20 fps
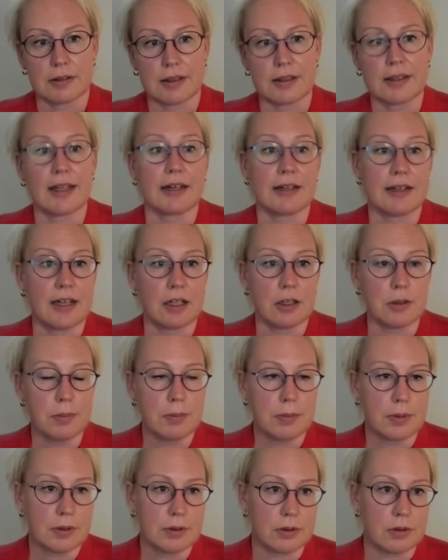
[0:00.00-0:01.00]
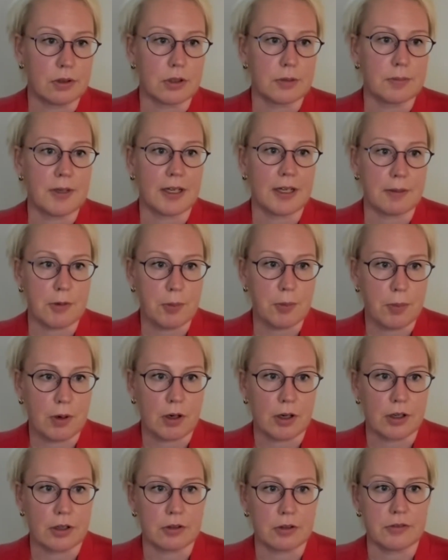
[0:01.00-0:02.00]
can help or become a
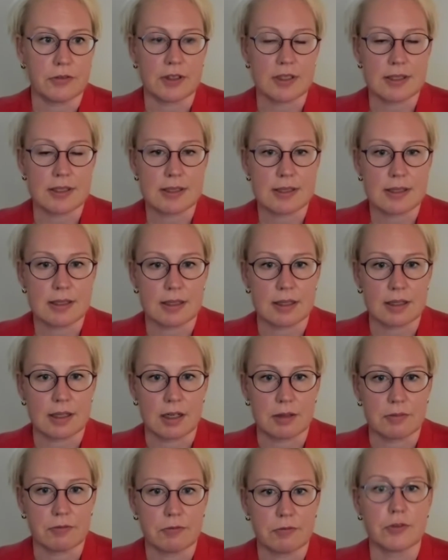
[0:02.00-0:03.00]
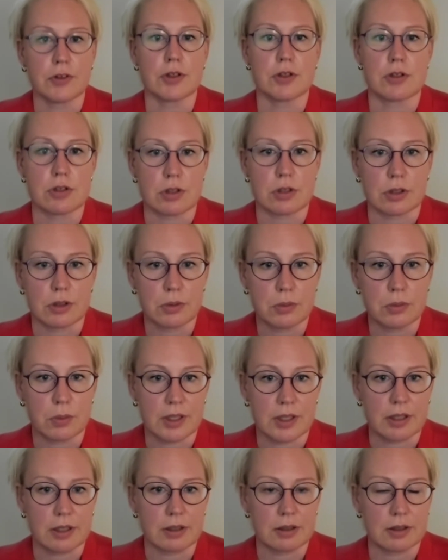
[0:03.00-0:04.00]
part of this future
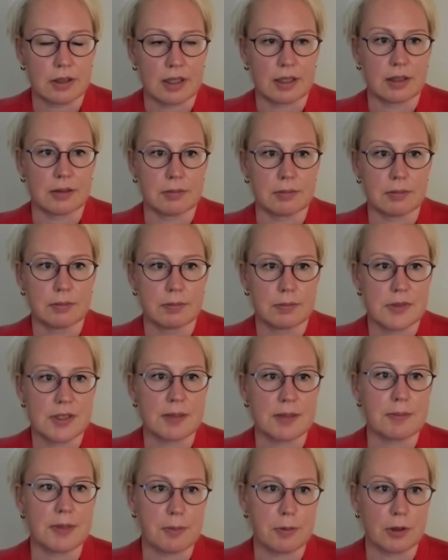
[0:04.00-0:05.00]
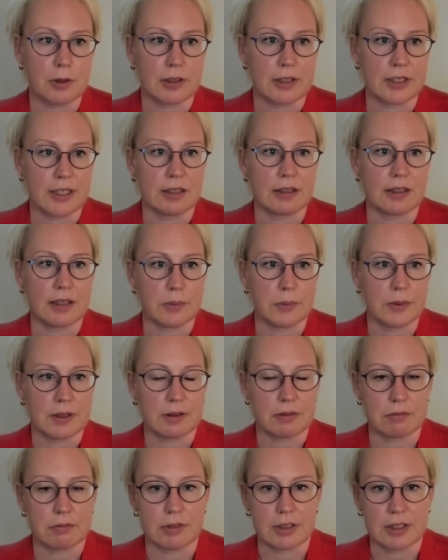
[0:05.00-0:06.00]
where some people are dealing with
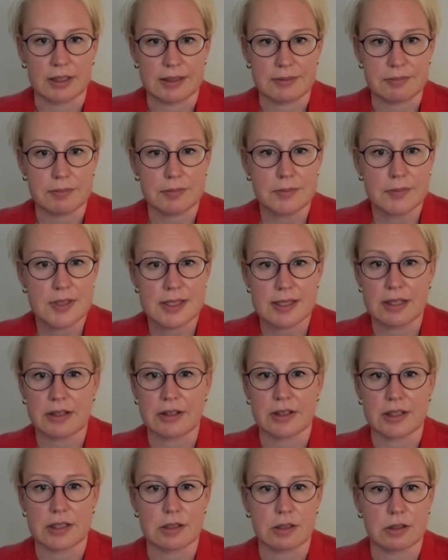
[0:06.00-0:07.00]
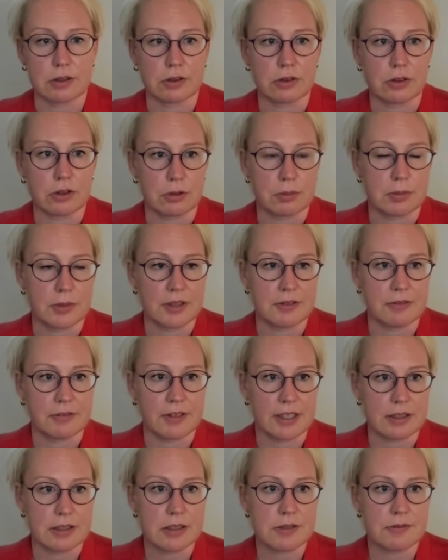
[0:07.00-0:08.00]
really serious long-term
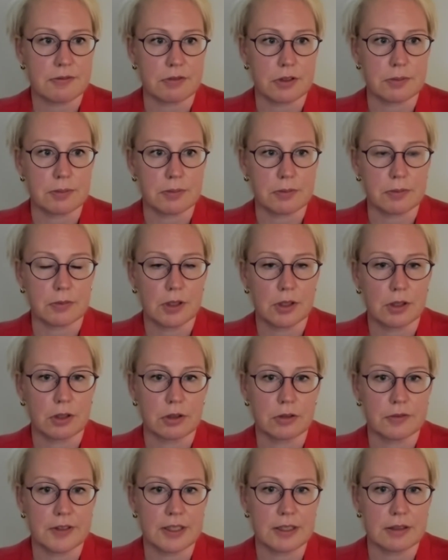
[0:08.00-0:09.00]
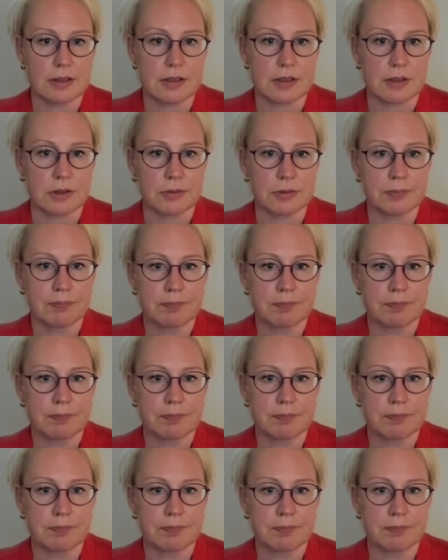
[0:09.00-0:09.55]
effects from COVID. So.